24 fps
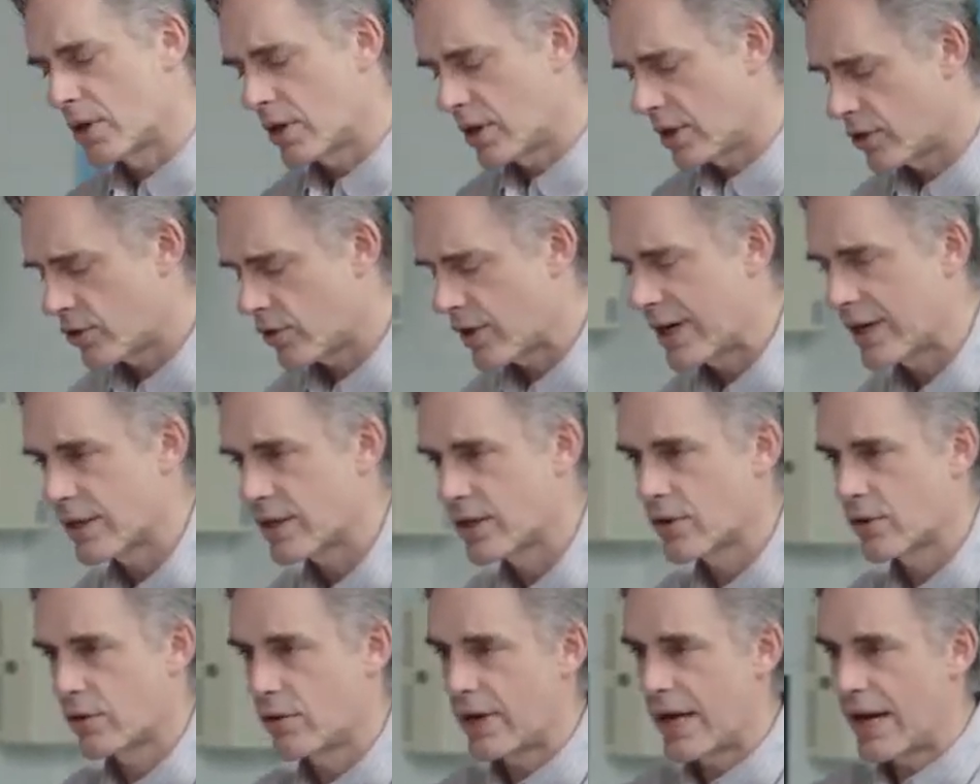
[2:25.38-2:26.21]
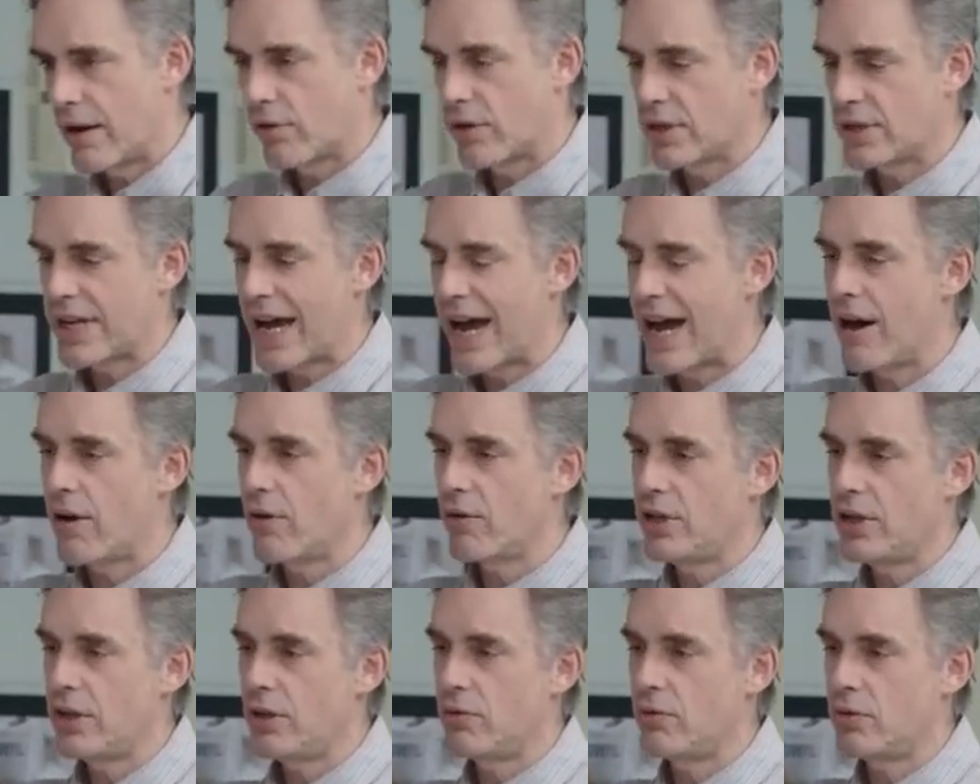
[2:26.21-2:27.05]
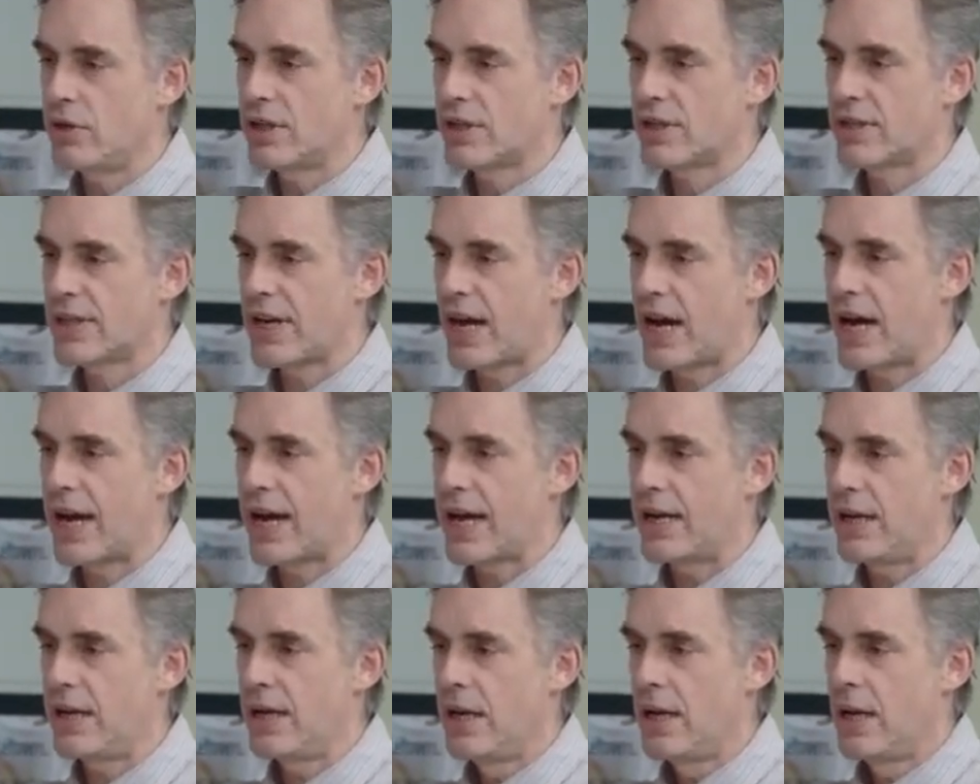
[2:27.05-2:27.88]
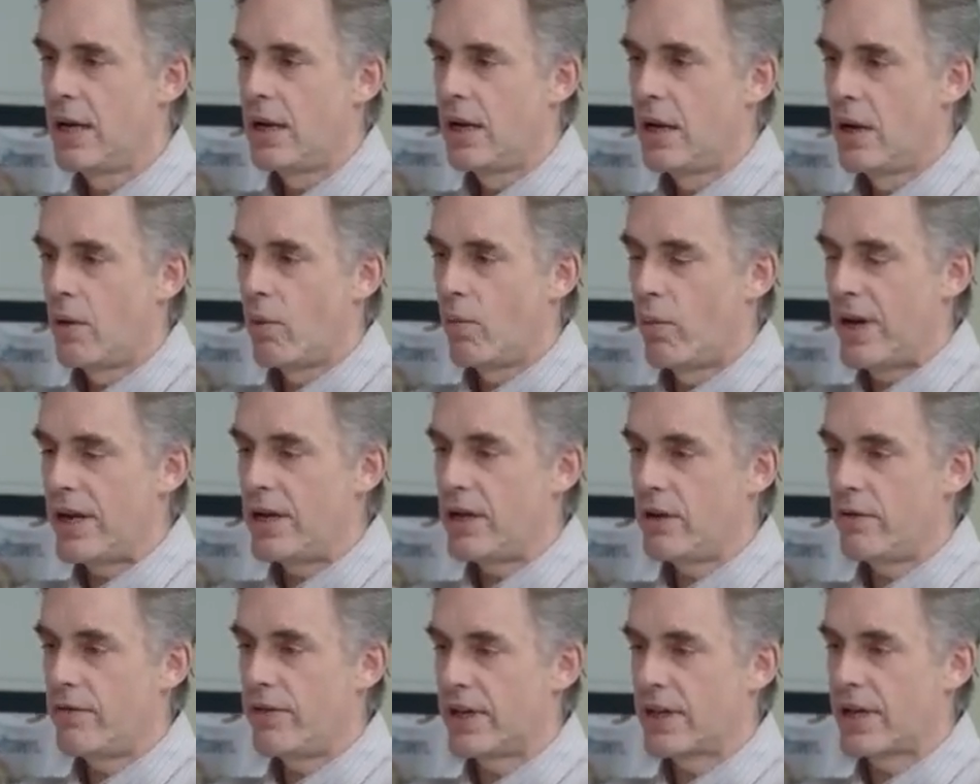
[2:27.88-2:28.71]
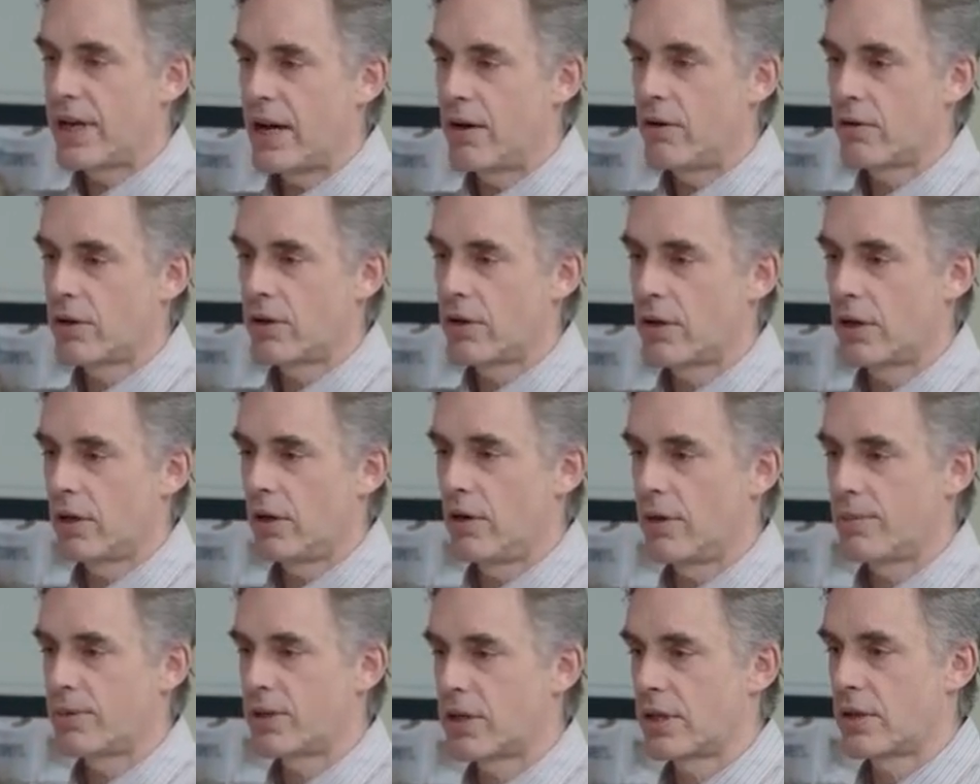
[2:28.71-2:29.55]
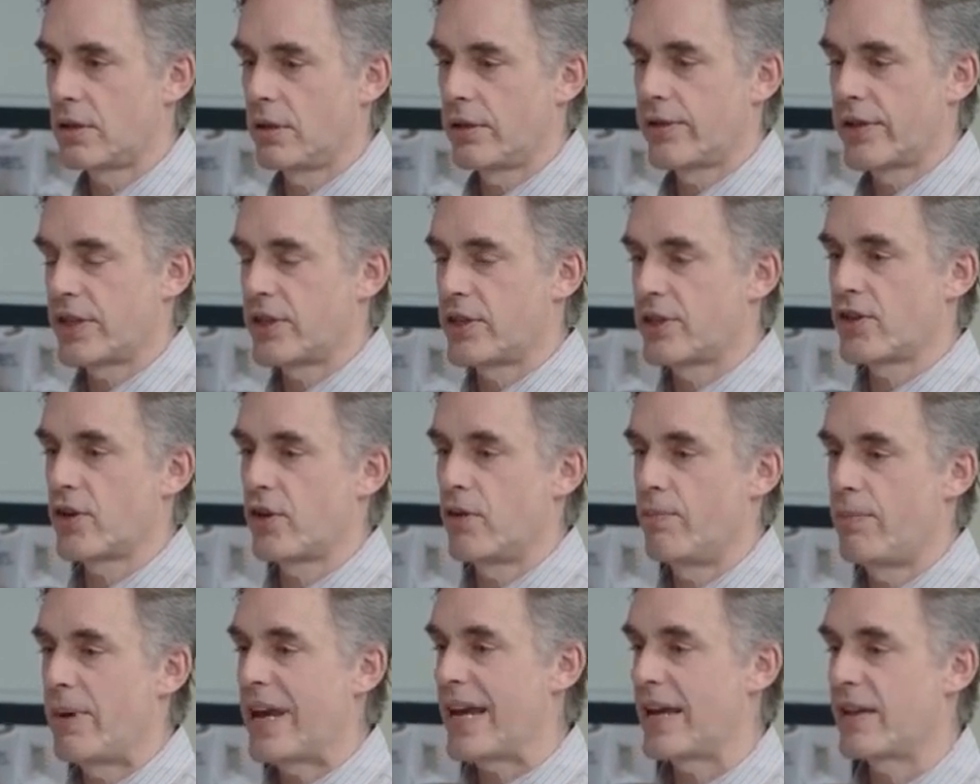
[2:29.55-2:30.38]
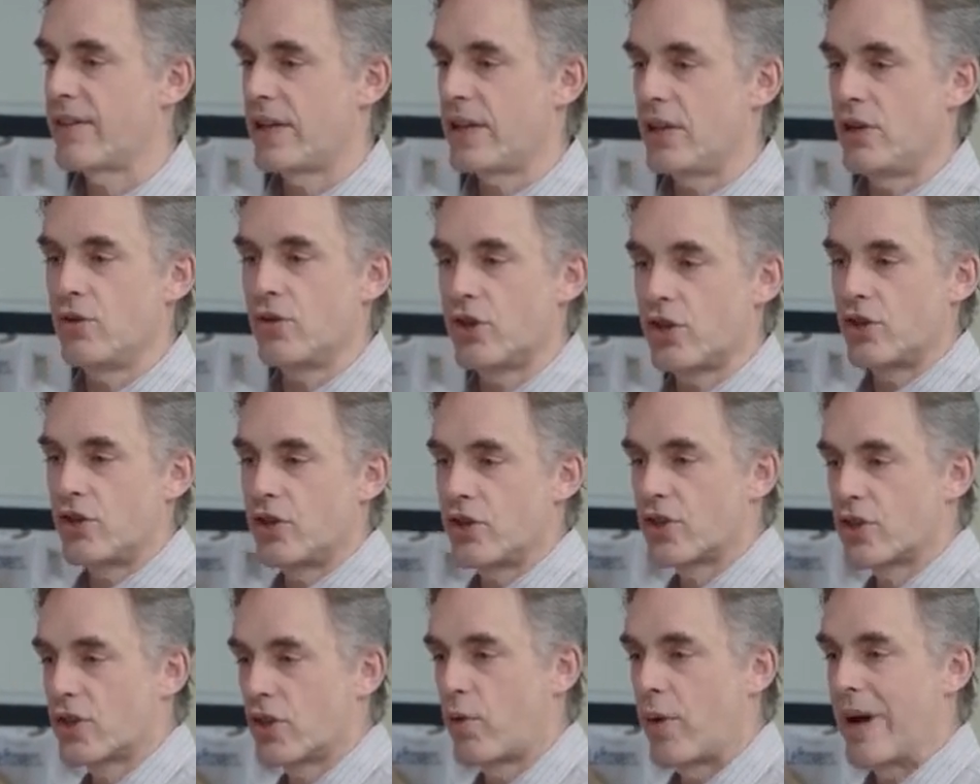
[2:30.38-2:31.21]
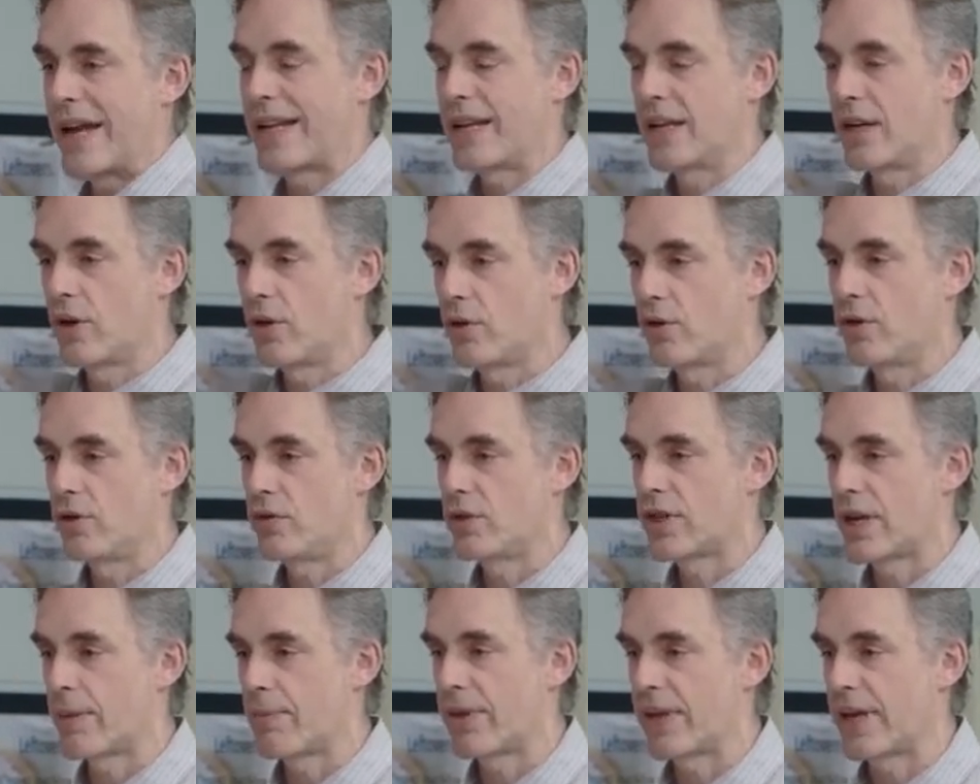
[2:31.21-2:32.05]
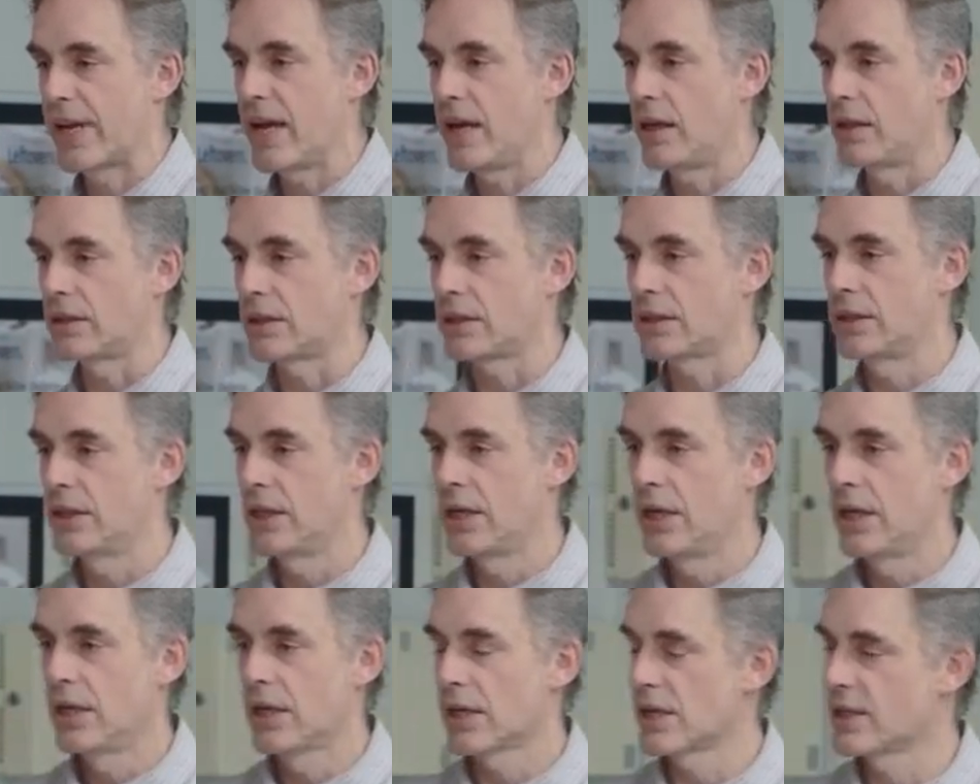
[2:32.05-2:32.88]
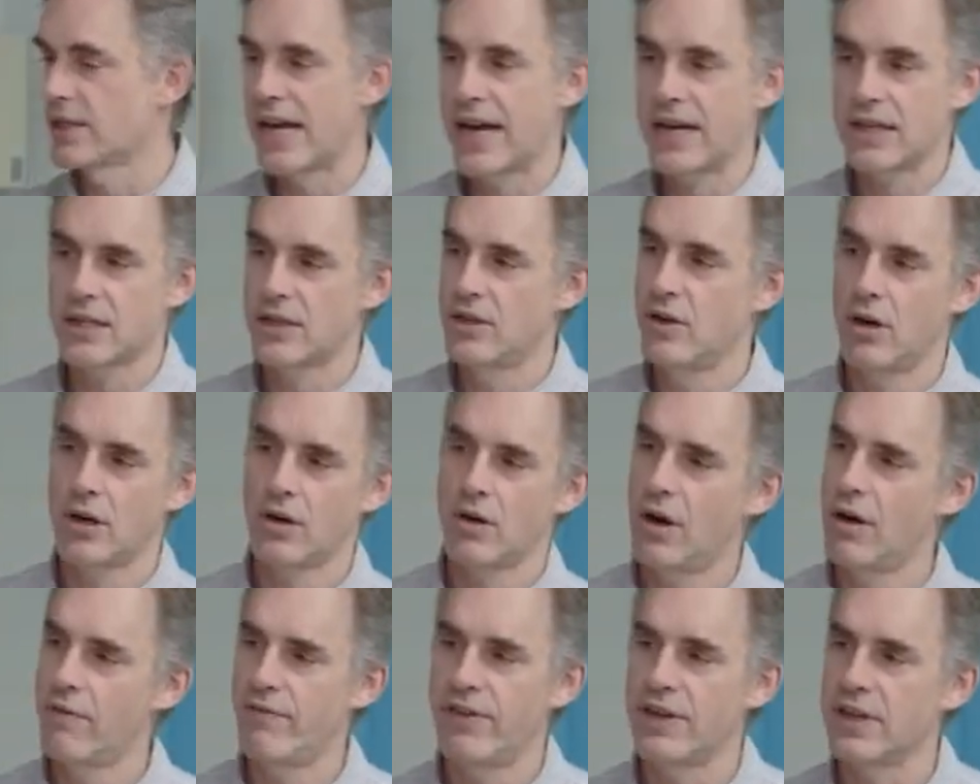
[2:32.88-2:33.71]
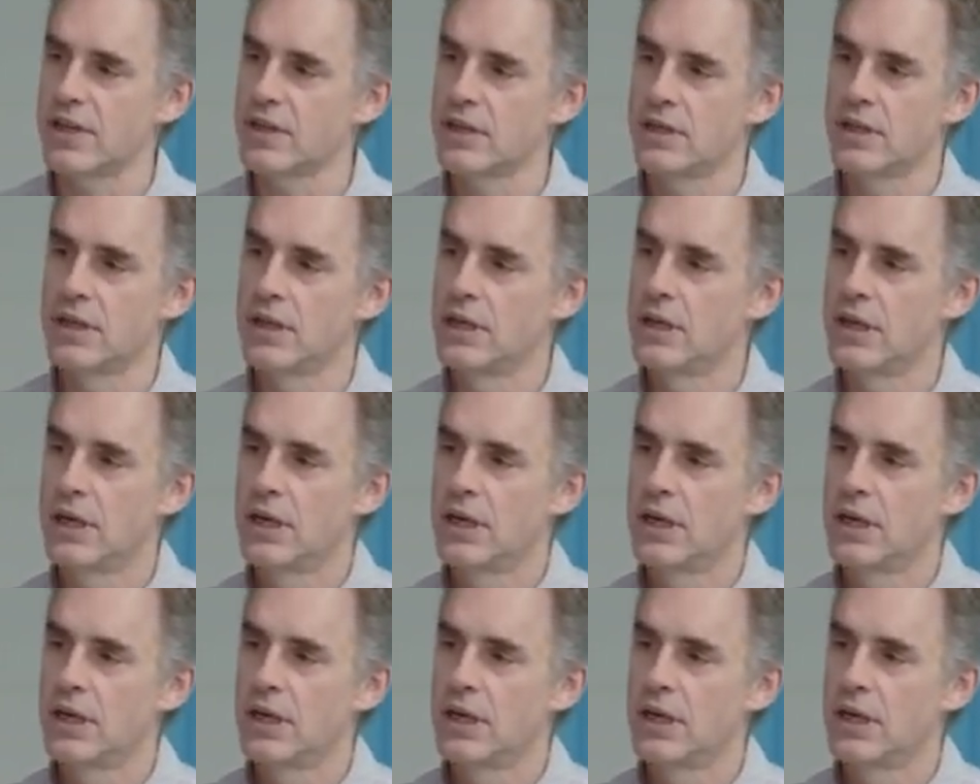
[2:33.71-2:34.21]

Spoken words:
we're going to try to sort out is how do you decide when you've encountered an obstacle that's so big that you should just quit and go do something else, because that's not obvious.